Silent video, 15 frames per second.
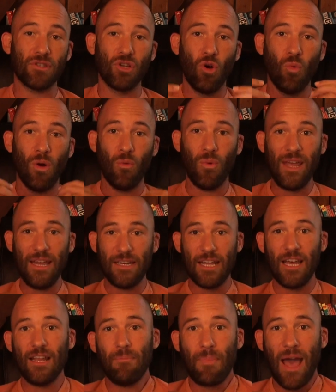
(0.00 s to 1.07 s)
So what we
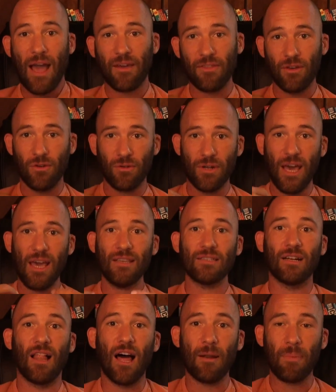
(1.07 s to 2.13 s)
did back in the old days, and
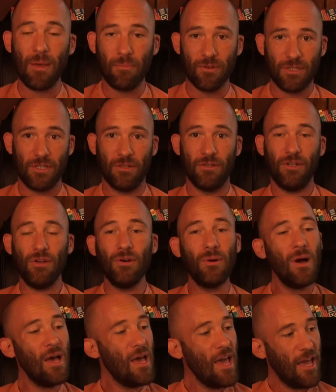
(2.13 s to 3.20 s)
a lot of people still
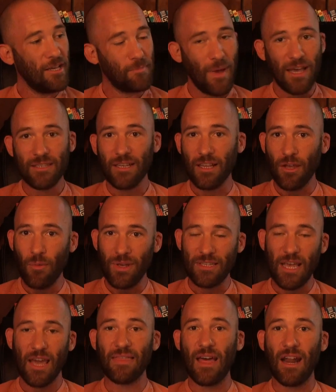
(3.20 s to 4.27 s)
do, is basically we
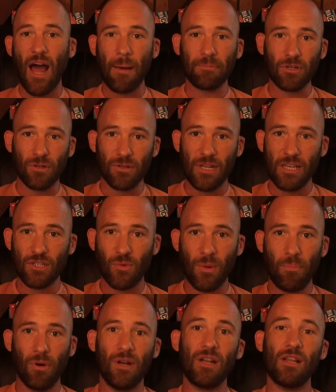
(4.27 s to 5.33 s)
take that optical disk, we
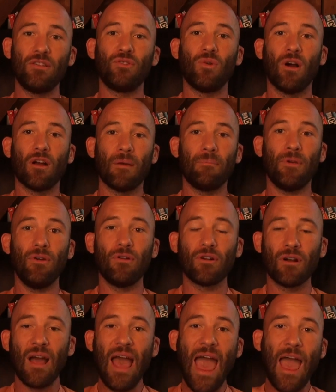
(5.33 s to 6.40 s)
put it into our
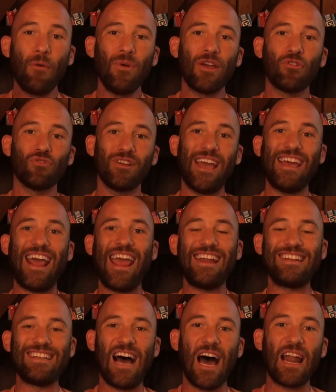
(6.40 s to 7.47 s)
computer, and we create
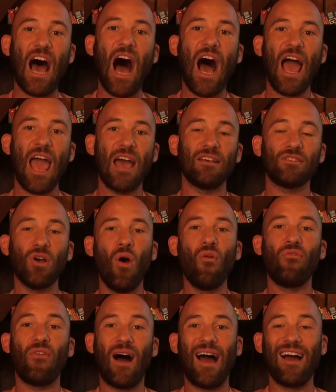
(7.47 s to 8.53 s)
a
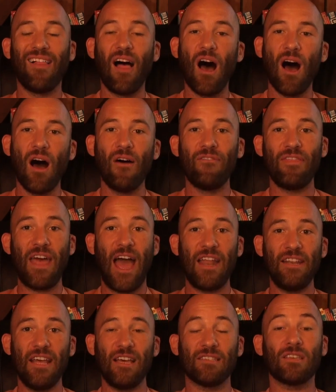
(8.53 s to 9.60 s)
.iso file of
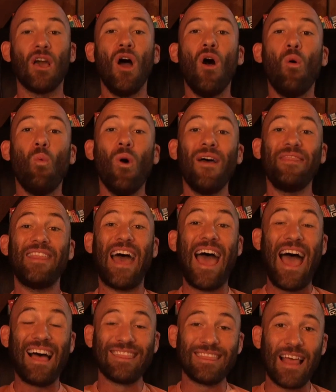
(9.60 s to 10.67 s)
that disk. What
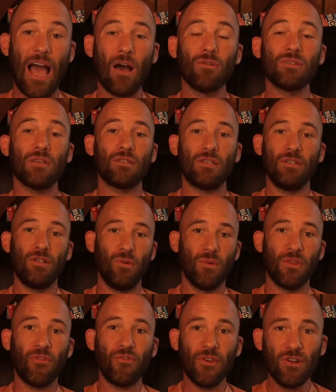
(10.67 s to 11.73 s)
that allows us to do in
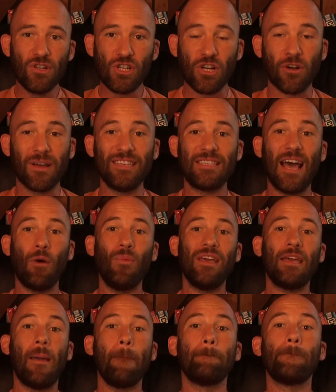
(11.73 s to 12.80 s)
the future is that we
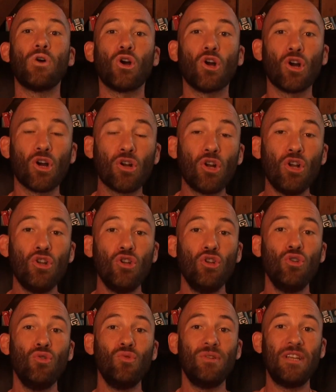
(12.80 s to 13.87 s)
can burn
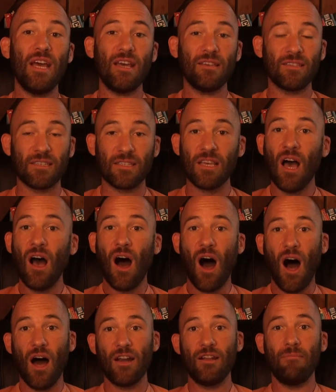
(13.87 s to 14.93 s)
new disks
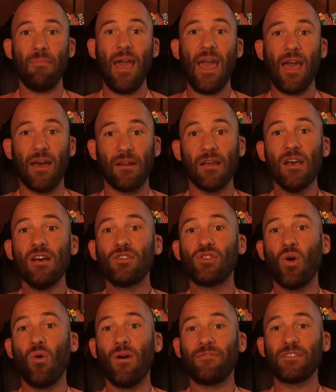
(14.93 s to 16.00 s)
on demand.
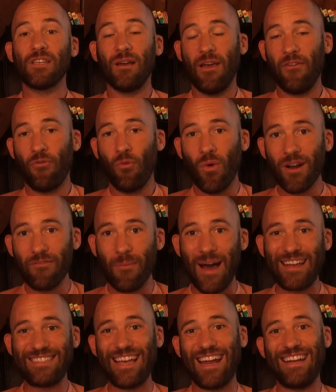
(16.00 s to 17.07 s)
So if, if one of my
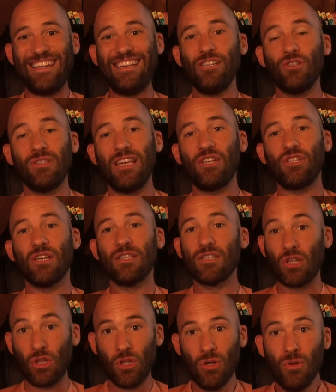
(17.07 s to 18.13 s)
technicians
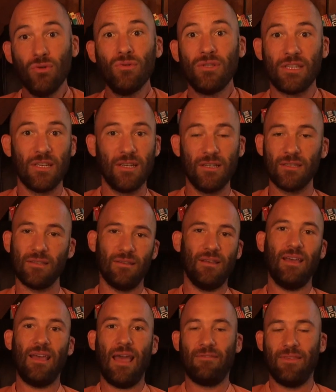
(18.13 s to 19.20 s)
loses
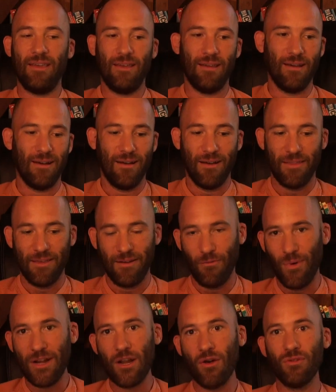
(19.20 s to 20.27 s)
the, the, uh, the
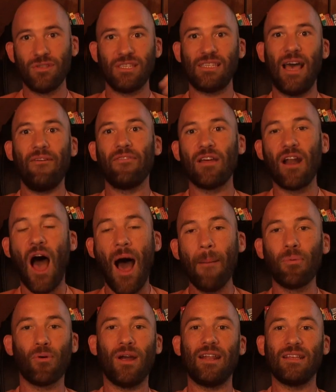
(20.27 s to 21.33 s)
Windows 7
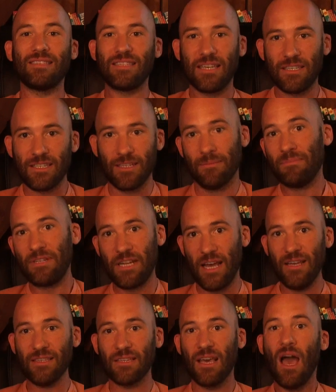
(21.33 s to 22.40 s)
operating system
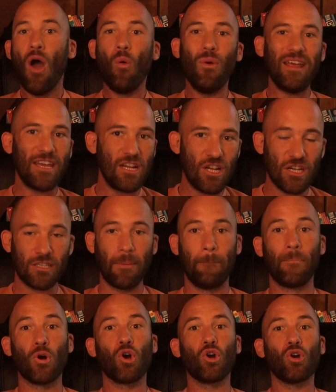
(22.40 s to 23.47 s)
disk, we can just
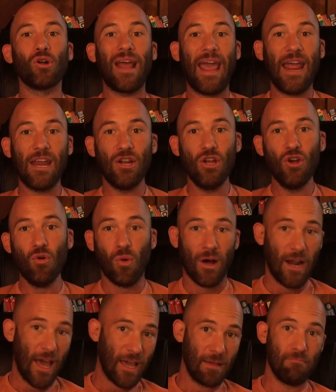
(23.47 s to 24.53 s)
burn a new one.
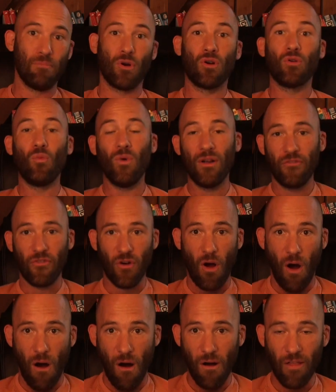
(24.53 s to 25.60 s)
I can burn one for
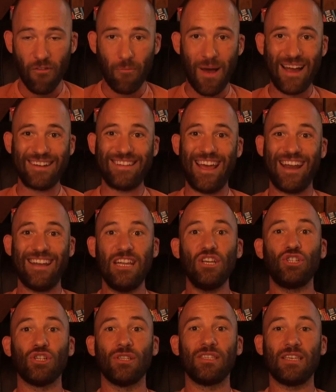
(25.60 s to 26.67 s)
all of my
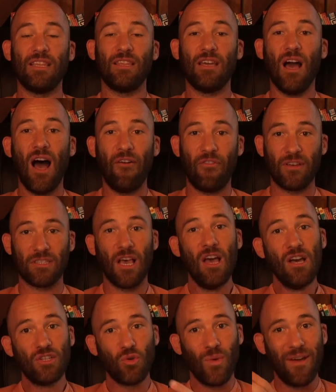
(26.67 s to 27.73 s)
technicians in the office.
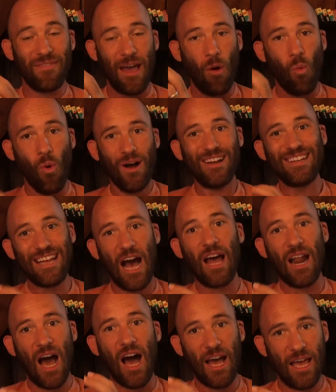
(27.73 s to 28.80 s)
So we have that
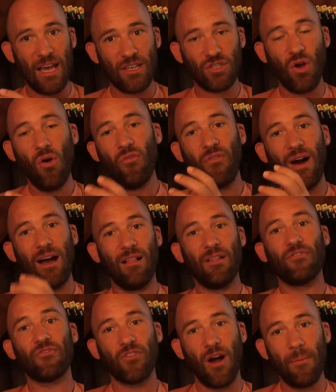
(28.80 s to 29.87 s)
one.iso file
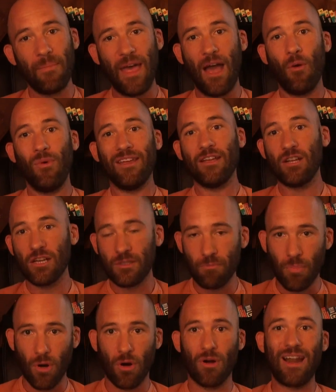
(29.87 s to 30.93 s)
and from that we can just
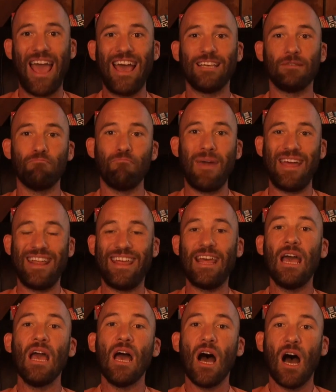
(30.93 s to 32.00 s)
burn as many
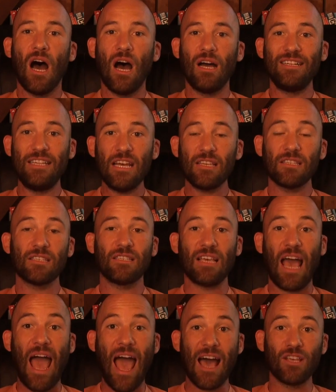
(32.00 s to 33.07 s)
uh,
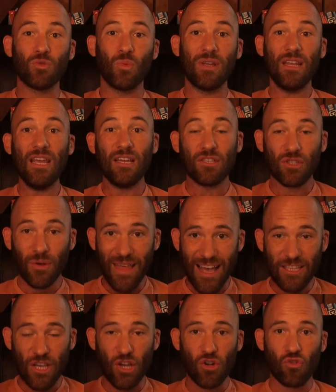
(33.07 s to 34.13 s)
disks as we need. So
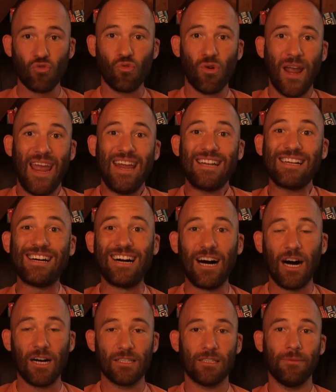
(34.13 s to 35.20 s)
that's a great,
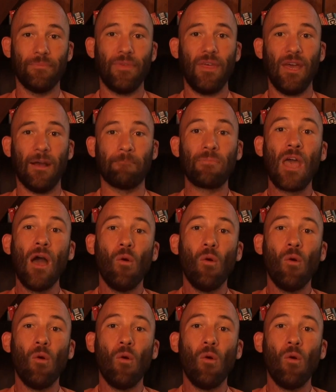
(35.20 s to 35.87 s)
awesome thing.